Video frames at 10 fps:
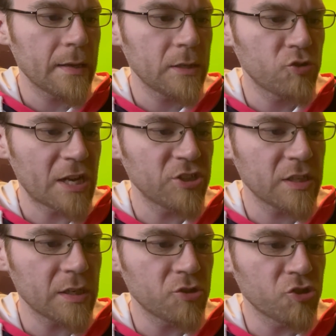
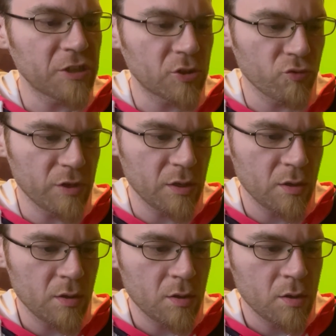Tragic Trajectory.
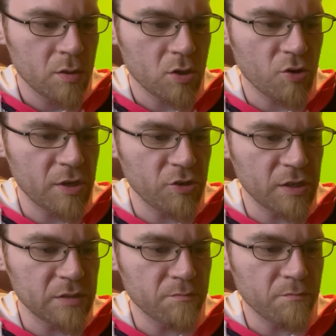Target creature
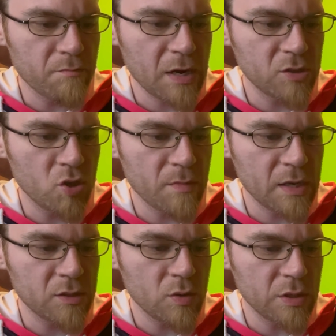gets
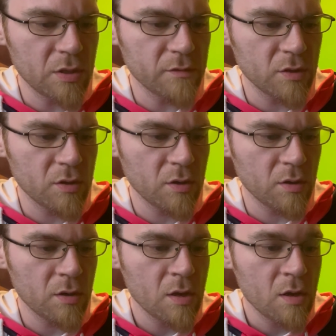-2/-2 until end of turn.